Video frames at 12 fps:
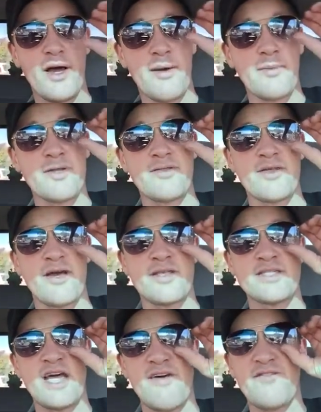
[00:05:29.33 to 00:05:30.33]
I mean,
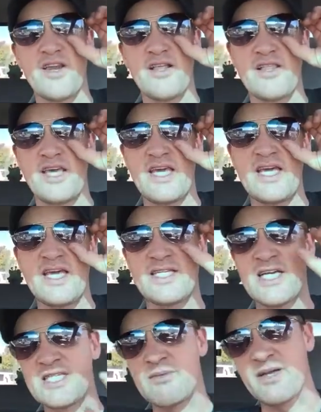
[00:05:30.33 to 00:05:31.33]
definitely
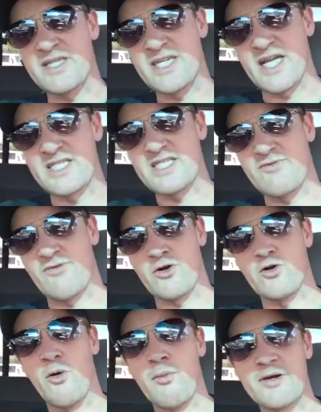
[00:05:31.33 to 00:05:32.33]
it doesn't make sense for
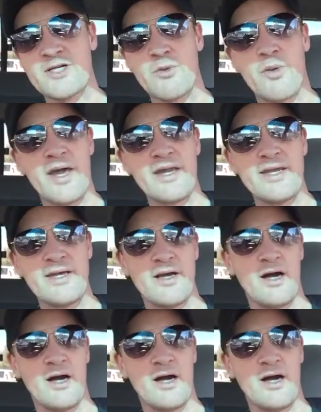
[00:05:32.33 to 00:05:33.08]
Goldberg to win.